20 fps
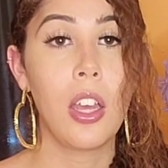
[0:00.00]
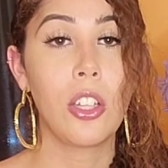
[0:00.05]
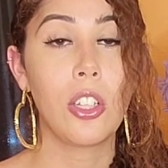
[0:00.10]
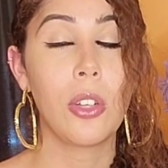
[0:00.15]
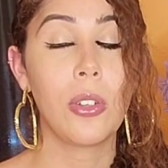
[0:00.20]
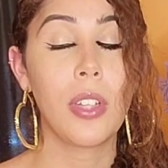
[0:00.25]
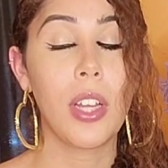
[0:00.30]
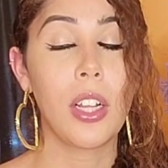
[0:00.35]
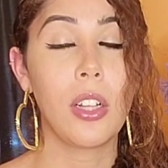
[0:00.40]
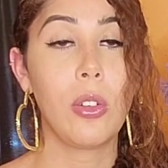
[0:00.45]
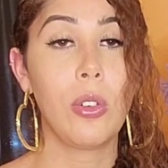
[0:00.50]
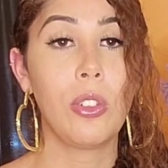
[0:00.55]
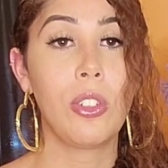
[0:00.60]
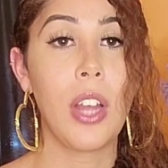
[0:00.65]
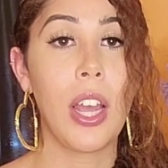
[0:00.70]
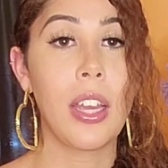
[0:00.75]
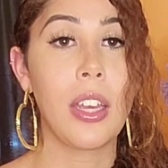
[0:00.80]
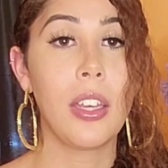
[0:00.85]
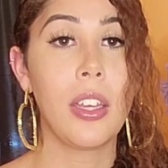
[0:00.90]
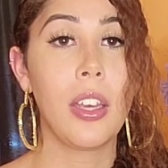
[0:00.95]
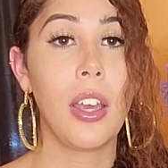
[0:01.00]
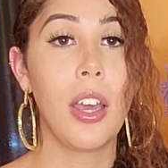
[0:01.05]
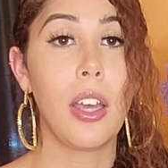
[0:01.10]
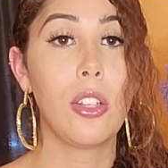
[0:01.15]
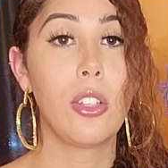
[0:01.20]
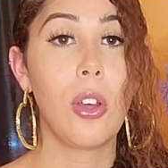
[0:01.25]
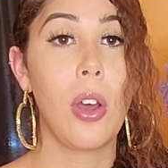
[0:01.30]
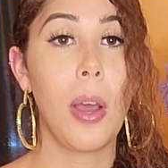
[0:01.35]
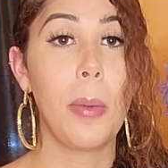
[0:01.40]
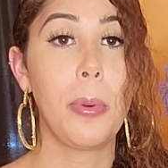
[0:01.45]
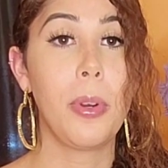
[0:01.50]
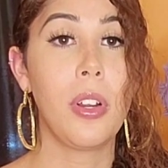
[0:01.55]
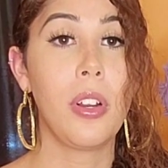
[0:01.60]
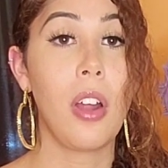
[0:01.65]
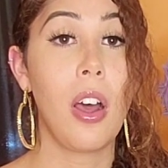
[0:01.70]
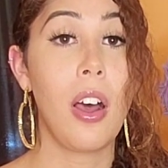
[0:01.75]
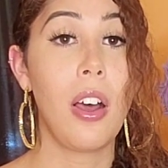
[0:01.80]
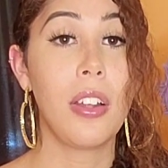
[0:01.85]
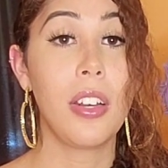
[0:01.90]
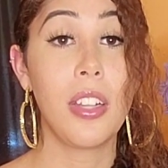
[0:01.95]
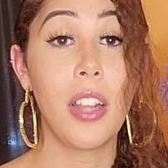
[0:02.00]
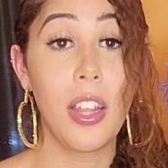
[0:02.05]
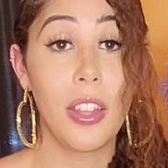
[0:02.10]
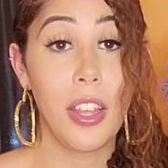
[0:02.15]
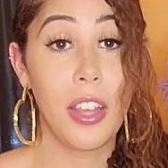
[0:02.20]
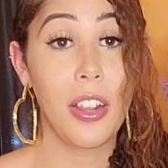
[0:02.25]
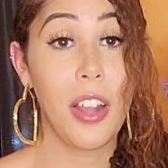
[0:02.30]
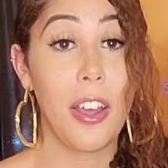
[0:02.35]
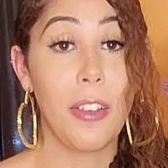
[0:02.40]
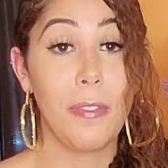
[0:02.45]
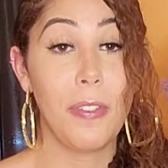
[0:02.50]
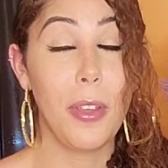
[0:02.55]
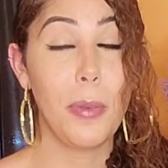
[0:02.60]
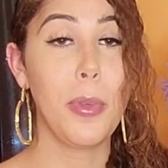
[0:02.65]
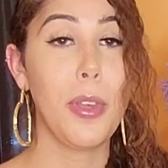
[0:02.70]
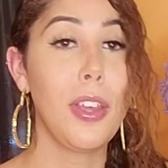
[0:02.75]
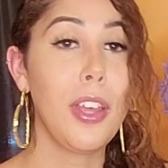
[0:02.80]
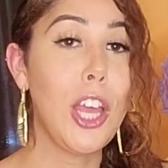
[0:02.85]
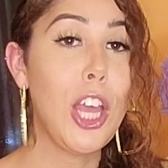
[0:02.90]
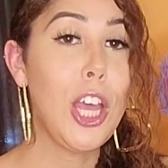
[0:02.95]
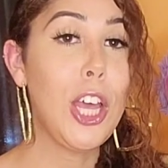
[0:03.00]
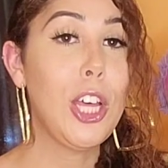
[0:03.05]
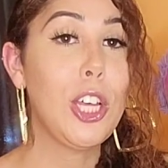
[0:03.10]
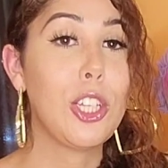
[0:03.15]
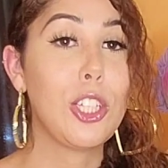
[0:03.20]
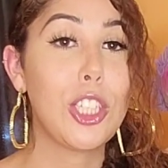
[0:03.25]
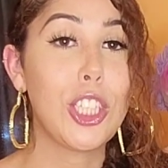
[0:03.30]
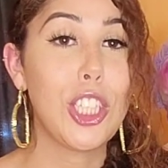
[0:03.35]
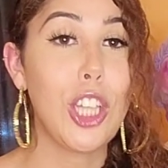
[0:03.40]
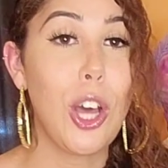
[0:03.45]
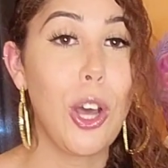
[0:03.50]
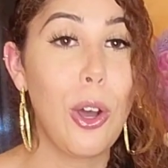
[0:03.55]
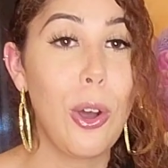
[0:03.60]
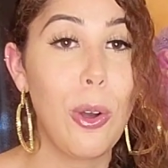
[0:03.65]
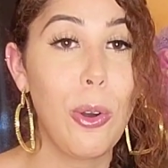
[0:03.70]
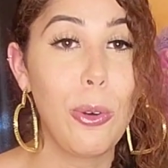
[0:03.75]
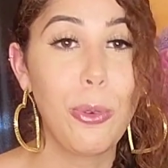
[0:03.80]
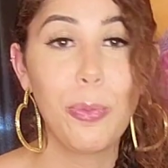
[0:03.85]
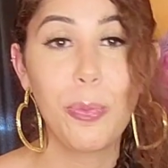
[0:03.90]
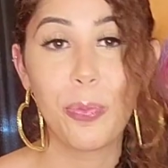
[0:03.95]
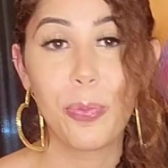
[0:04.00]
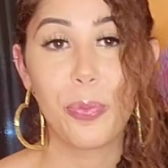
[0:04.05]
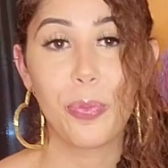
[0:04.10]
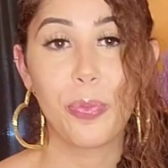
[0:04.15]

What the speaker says: So it was like a little jacket he had. So I put it on and that thing like fit me. So